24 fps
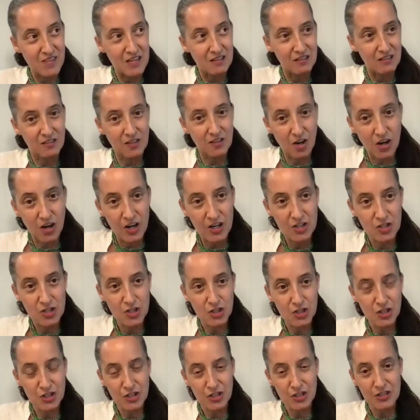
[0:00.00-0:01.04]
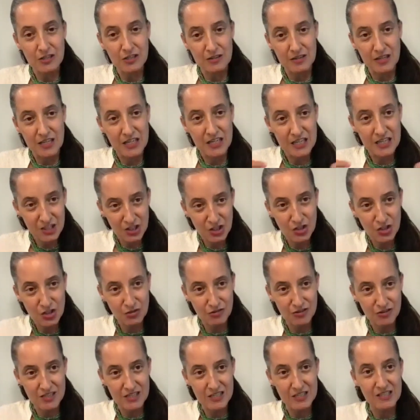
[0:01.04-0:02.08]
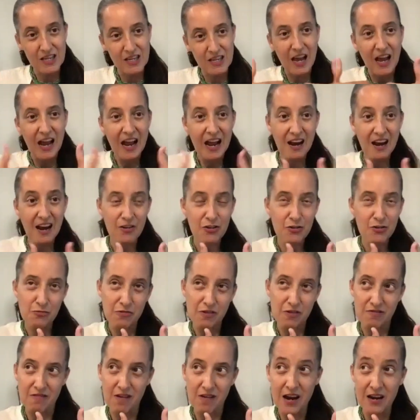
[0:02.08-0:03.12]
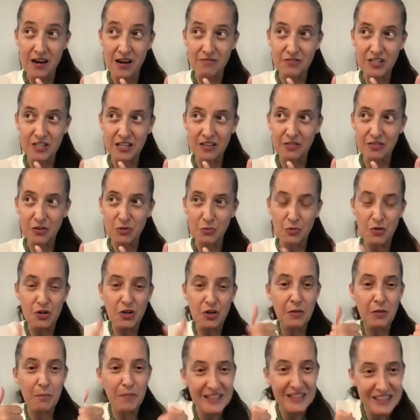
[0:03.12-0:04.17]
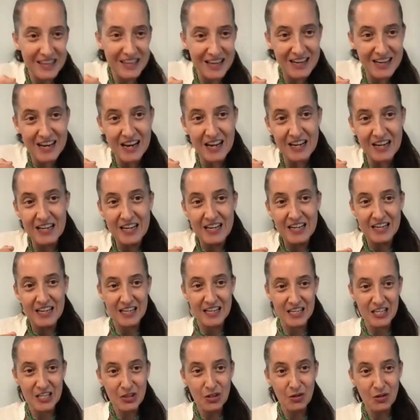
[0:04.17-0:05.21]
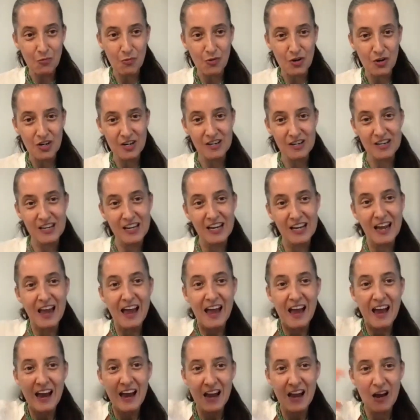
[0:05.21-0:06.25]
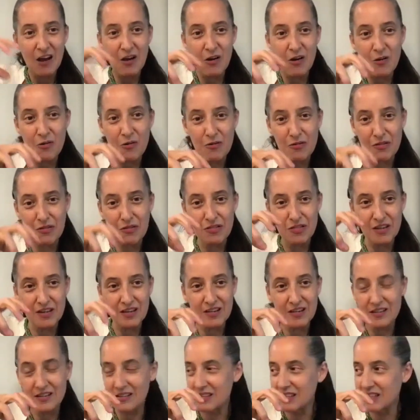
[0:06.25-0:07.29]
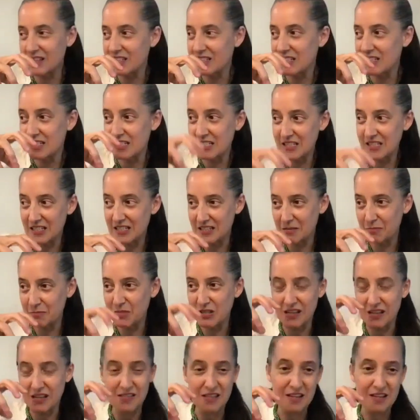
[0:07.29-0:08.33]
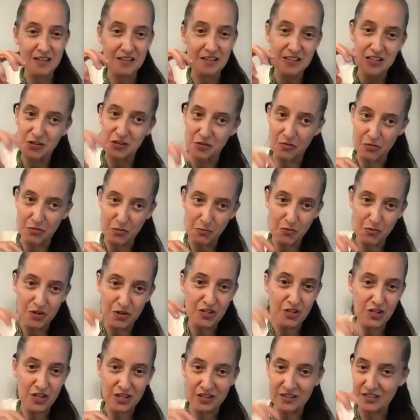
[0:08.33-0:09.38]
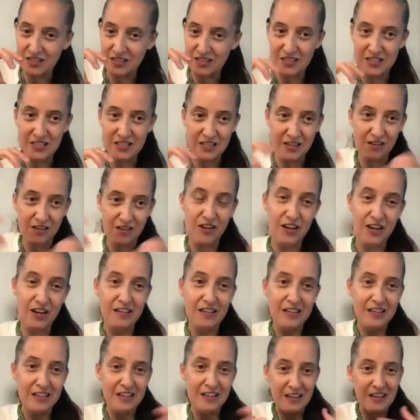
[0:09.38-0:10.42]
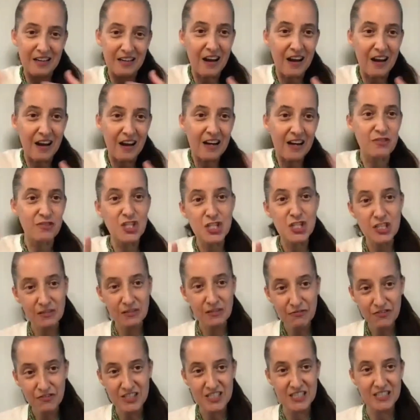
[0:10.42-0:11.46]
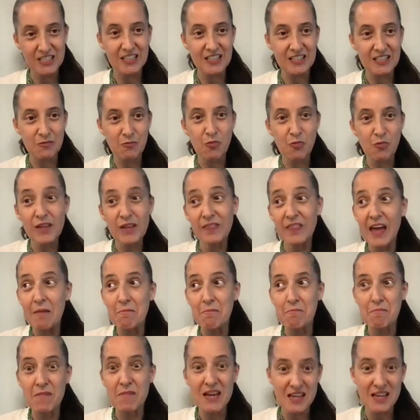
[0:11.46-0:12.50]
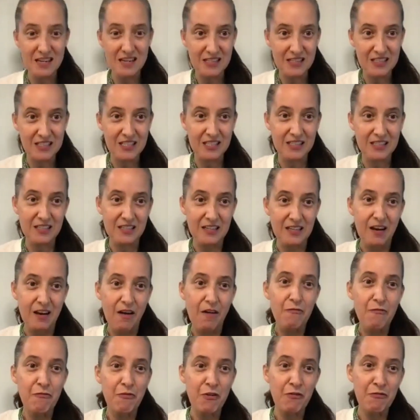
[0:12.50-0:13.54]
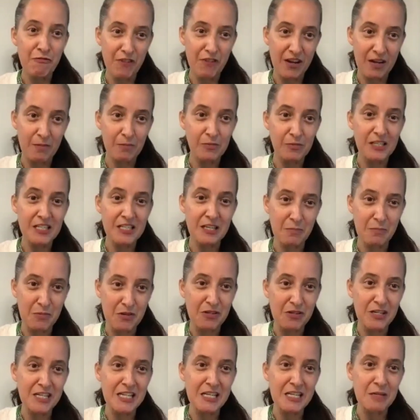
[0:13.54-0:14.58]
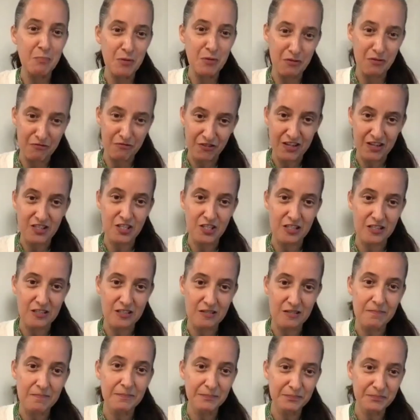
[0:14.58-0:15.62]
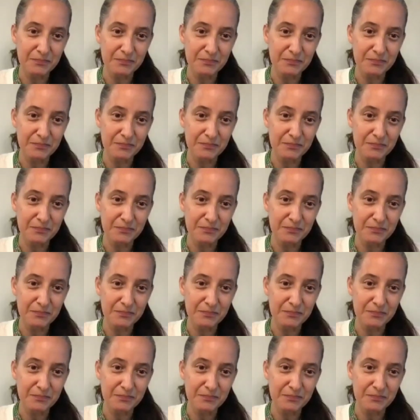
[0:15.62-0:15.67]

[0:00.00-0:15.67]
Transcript: larger histories, how you arrived at the work, but then in the work, how the systems and the war on drugs, et cetera, kind of shifted what that meant for family, community, profession.